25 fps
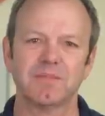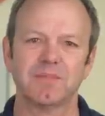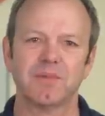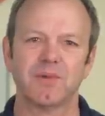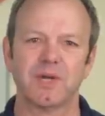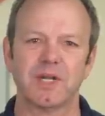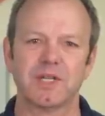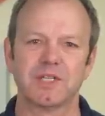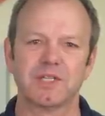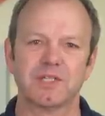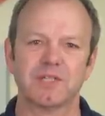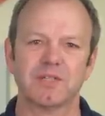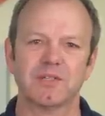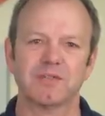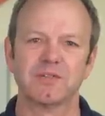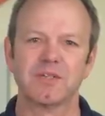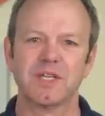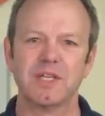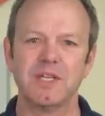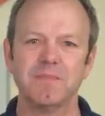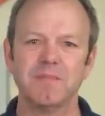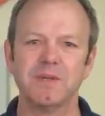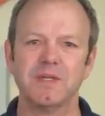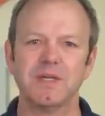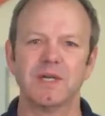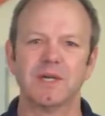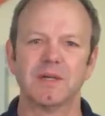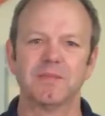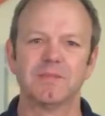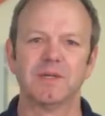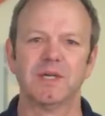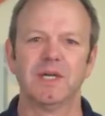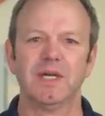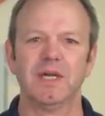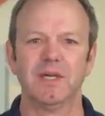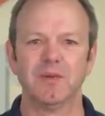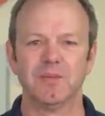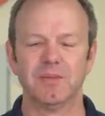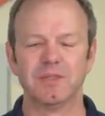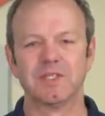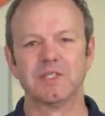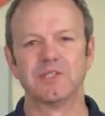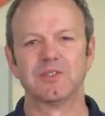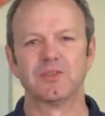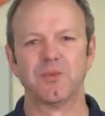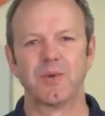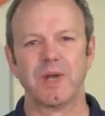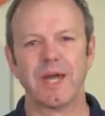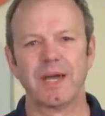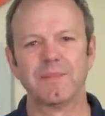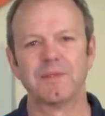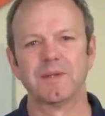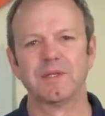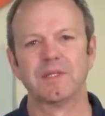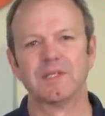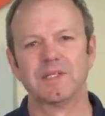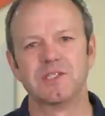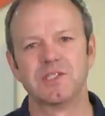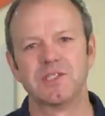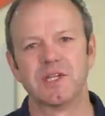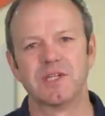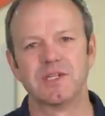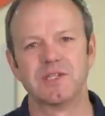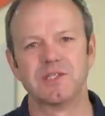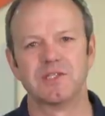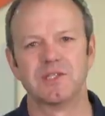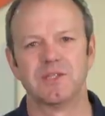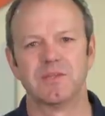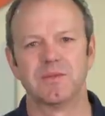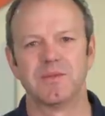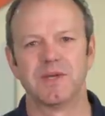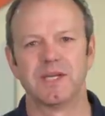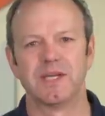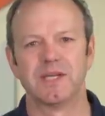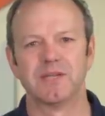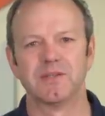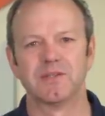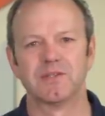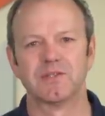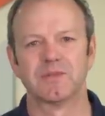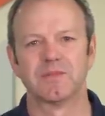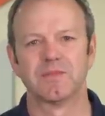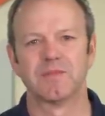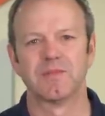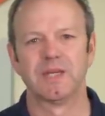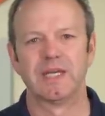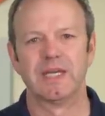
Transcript: and pressure of keeping up with these rapidly changing demands.